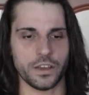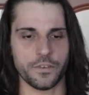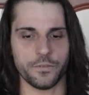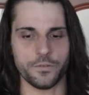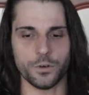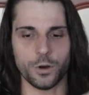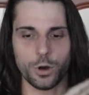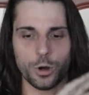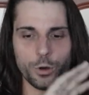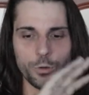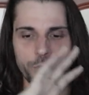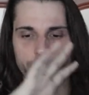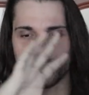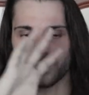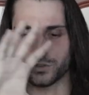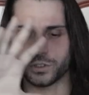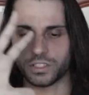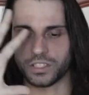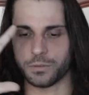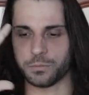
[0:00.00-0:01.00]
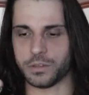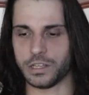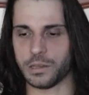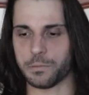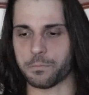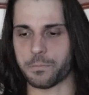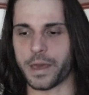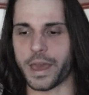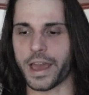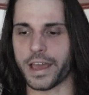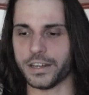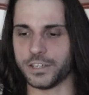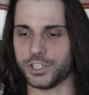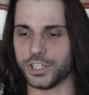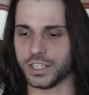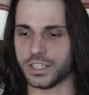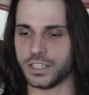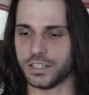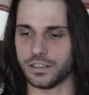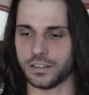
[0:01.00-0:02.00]
evolve into something
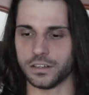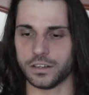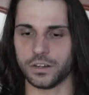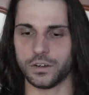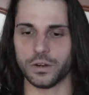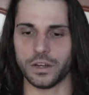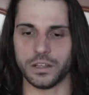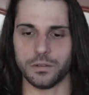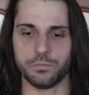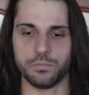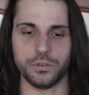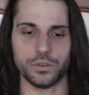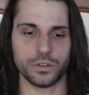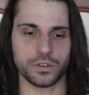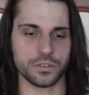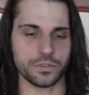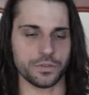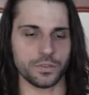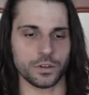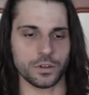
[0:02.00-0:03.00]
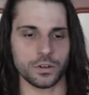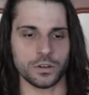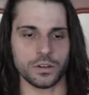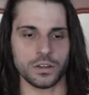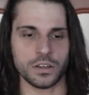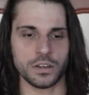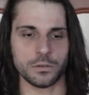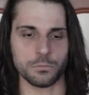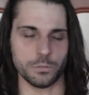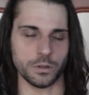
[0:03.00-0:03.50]
magical and beautiful.